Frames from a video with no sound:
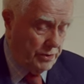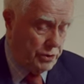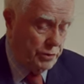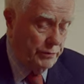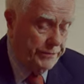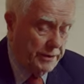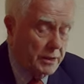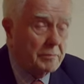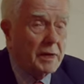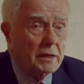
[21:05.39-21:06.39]
are two
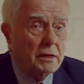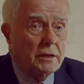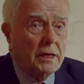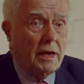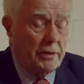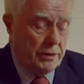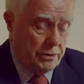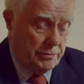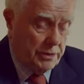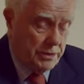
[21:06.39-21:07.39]
fundamental
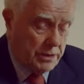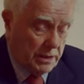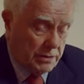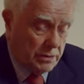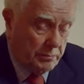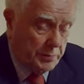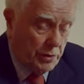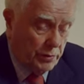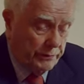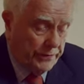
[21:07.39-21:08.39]
characteristics that
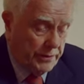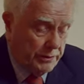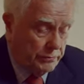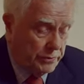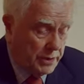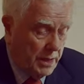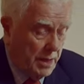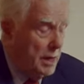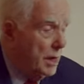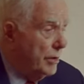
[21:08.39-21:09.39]
Paul feels
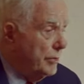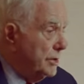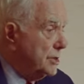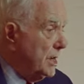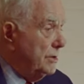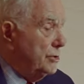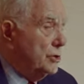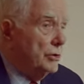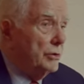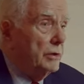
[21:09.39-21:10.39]
are
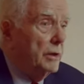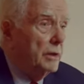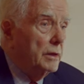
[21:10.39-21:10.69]
essential: